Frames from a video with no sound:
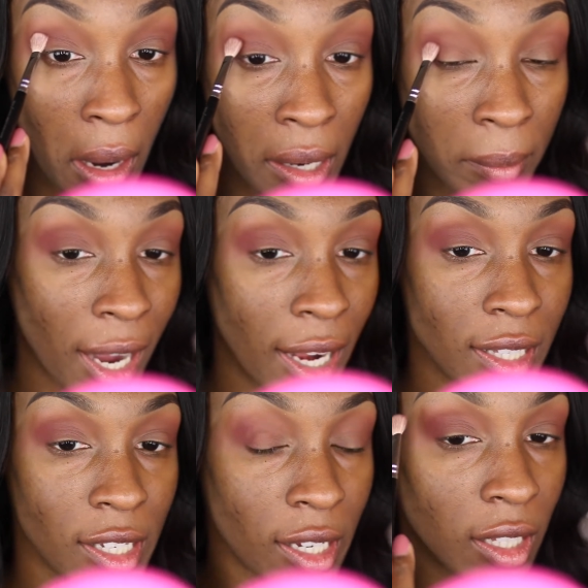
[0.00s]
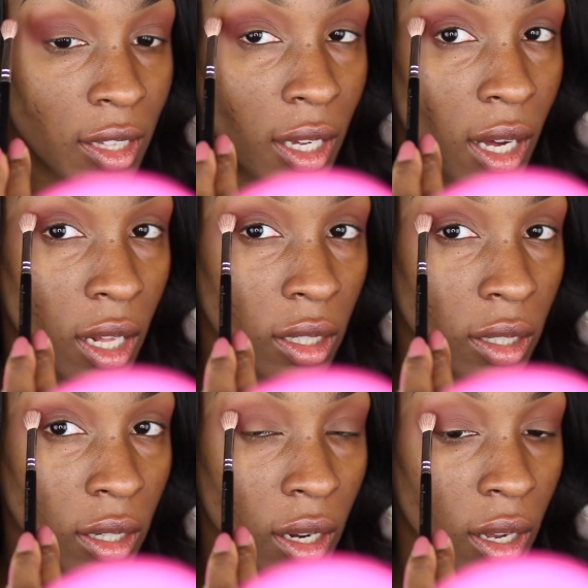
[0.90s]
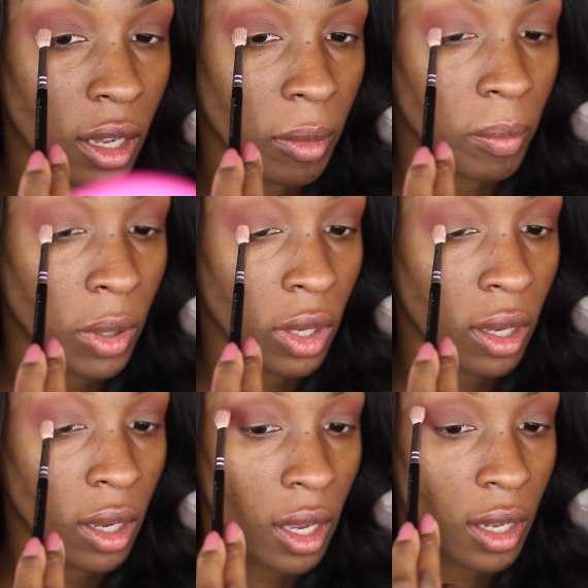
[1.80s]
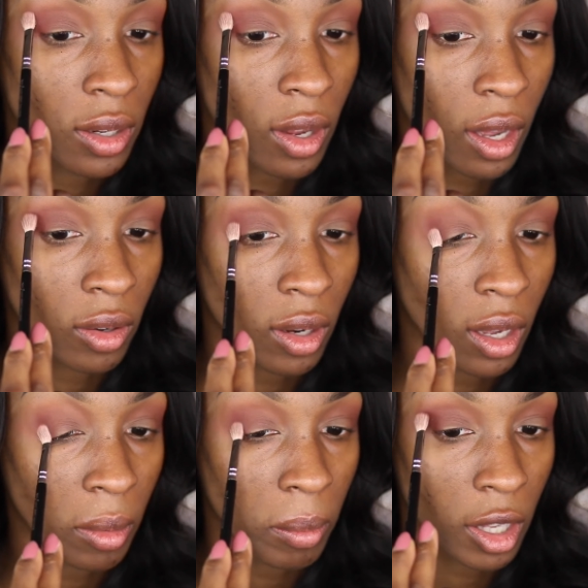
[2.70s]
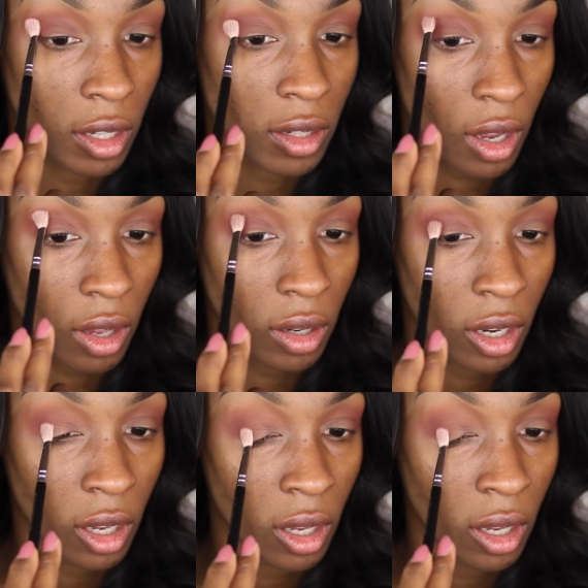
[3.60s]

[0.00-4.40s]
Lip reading: And I'm kind of taking the color up and down, up and down.